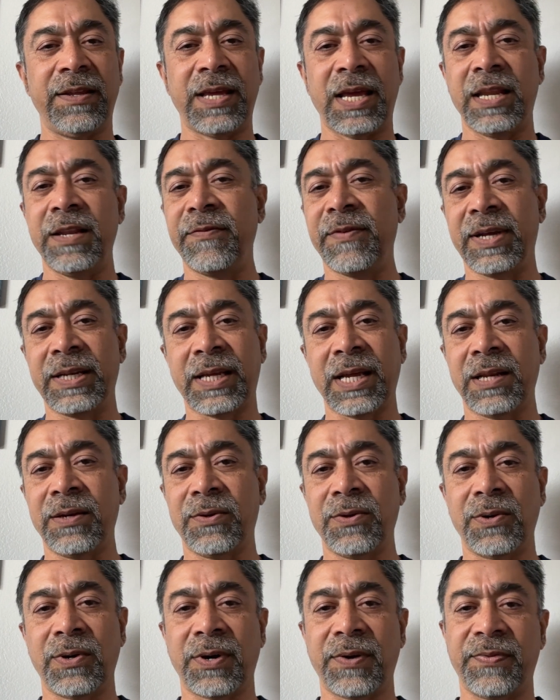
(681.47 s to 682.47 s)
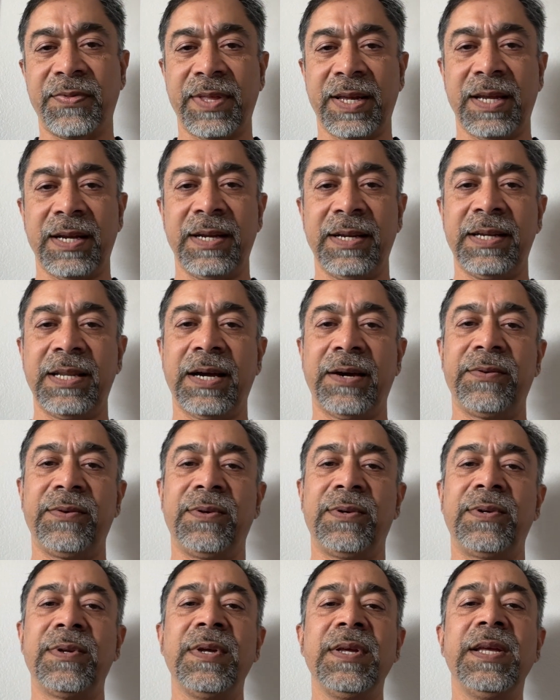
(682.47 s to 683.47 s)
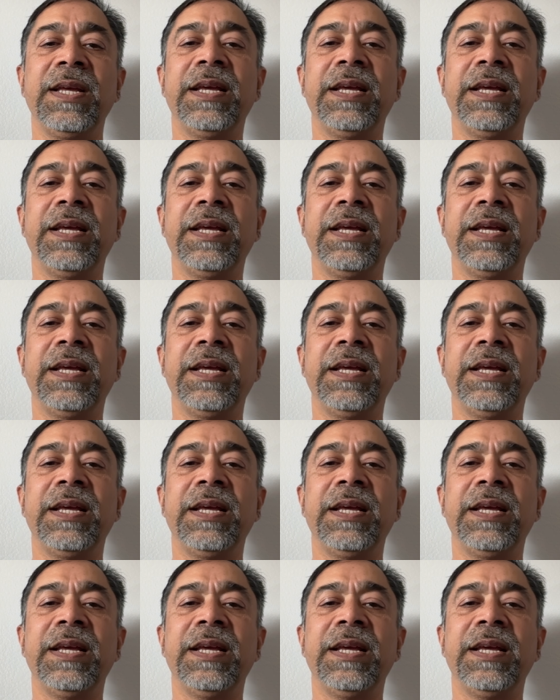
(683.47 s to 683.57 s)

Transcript: Anyone can go out there and download